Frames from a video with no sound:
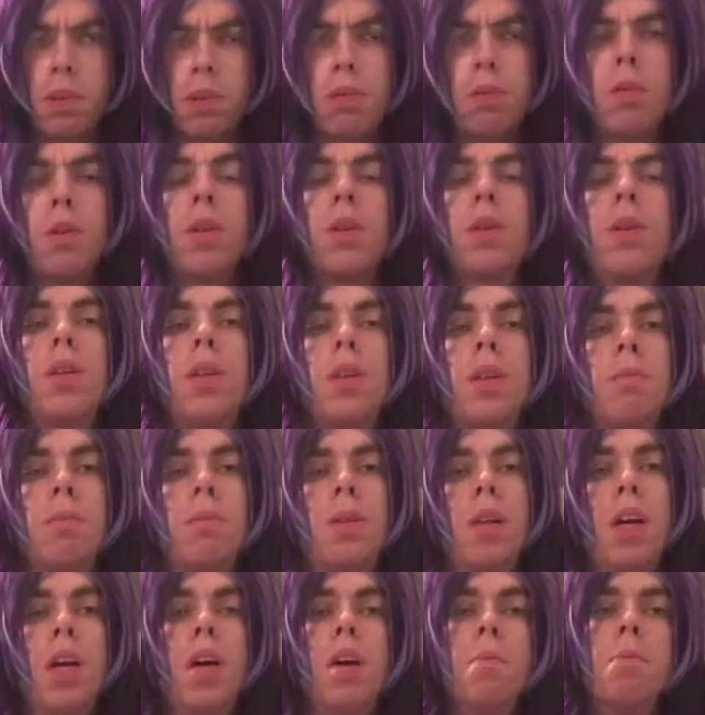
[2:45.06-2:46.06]
one
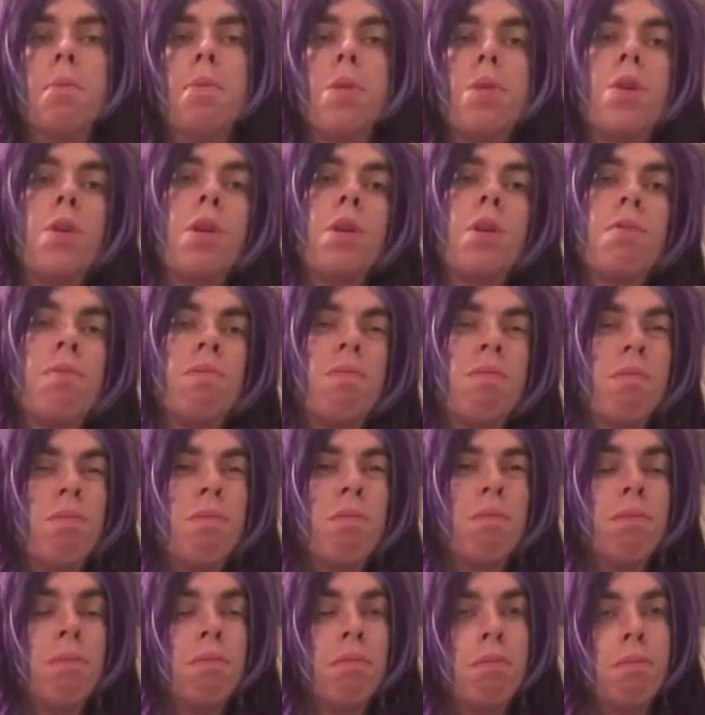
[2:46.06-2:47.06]
more
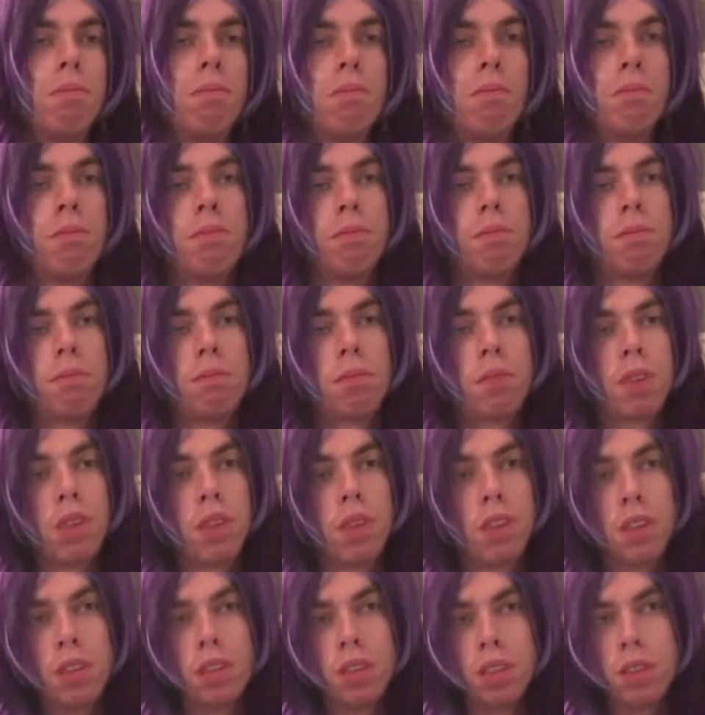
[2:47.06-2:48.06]

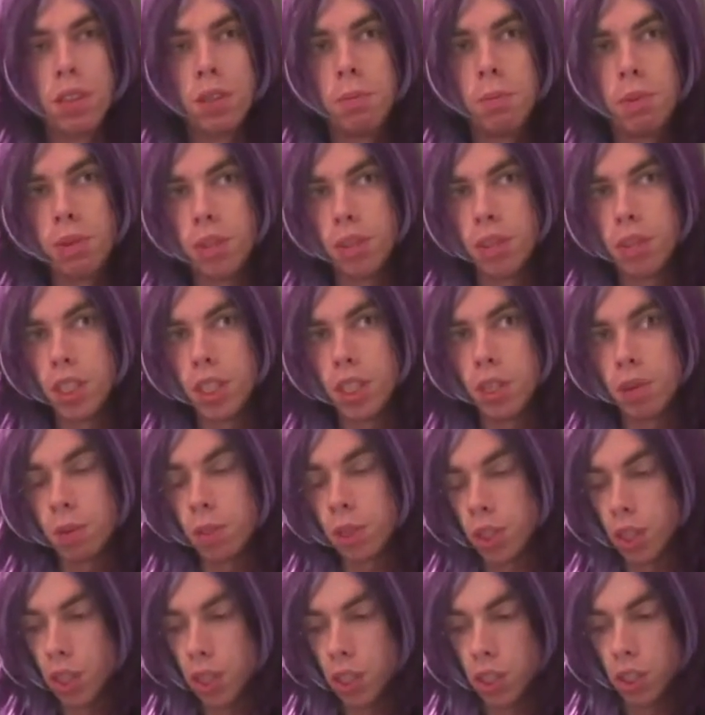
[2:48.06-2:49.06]
civilized
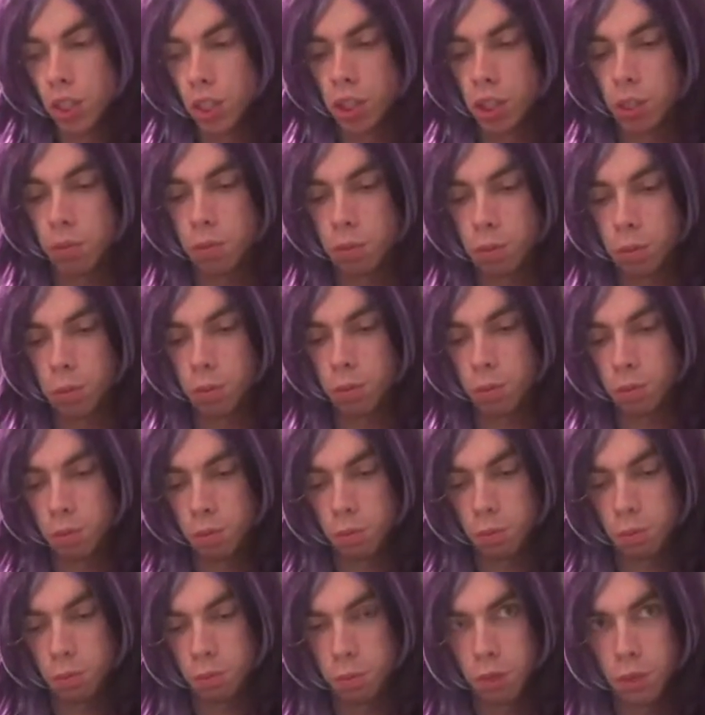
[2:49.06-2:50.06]
relationship.
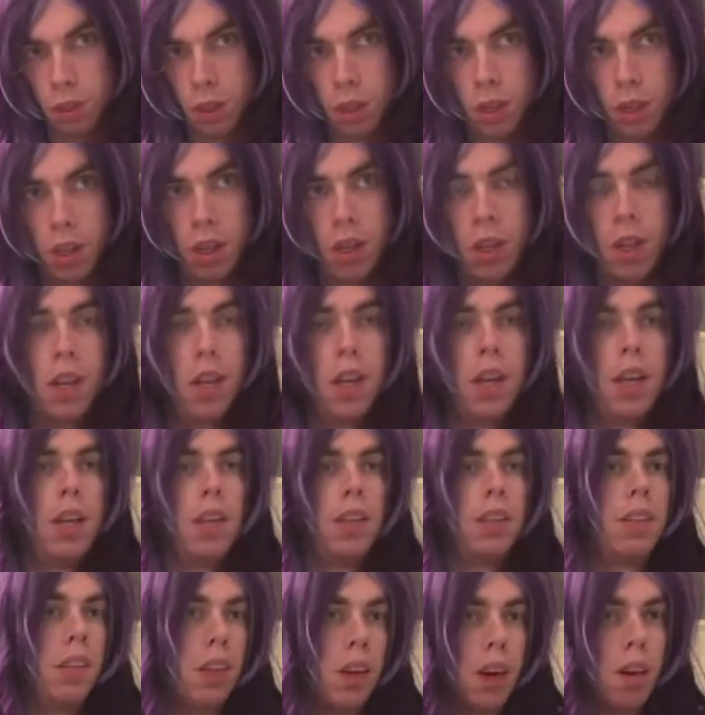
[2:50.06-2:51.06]

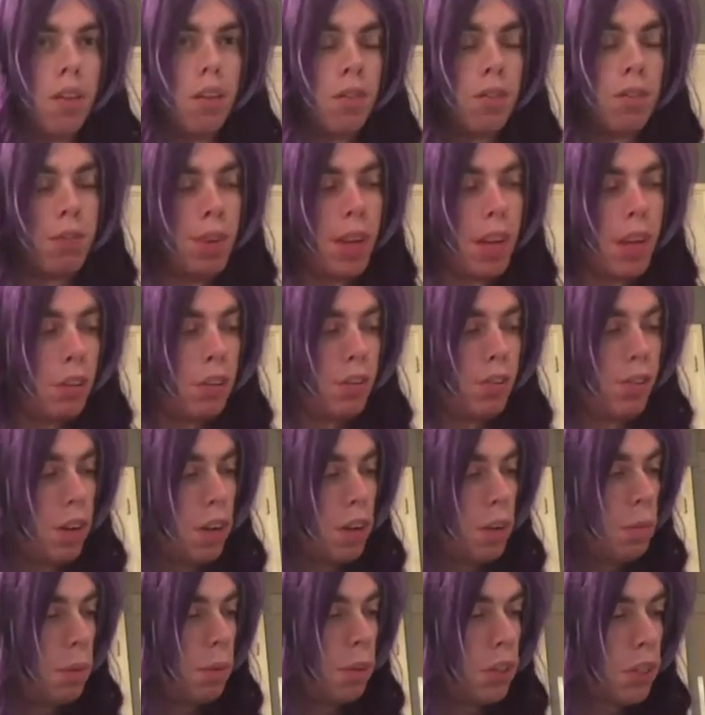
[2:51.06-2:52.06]
They are now
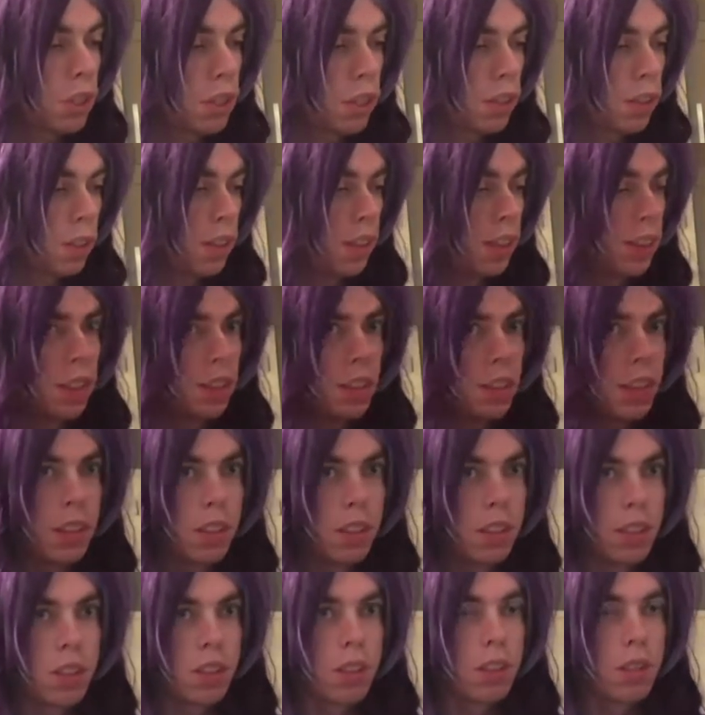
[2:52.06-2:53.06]
farmers and are
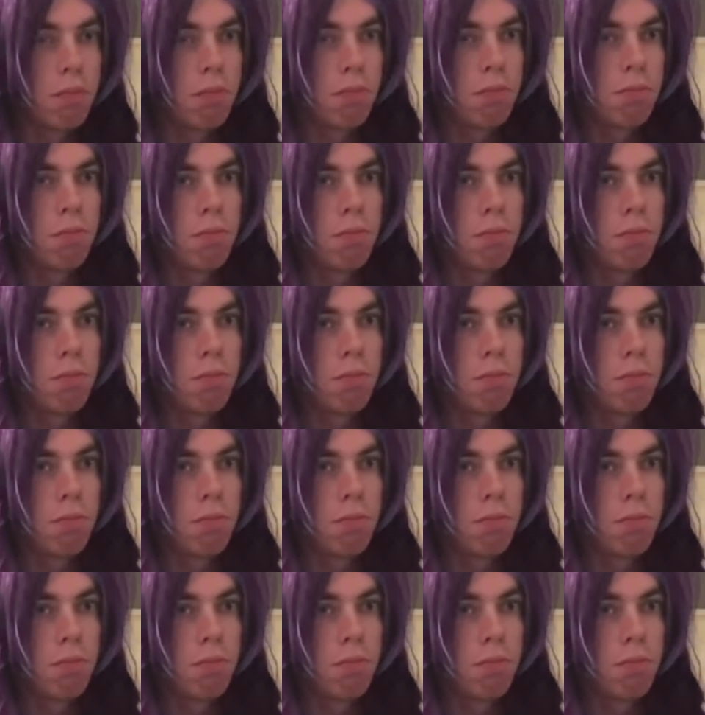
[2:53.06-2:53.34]
eat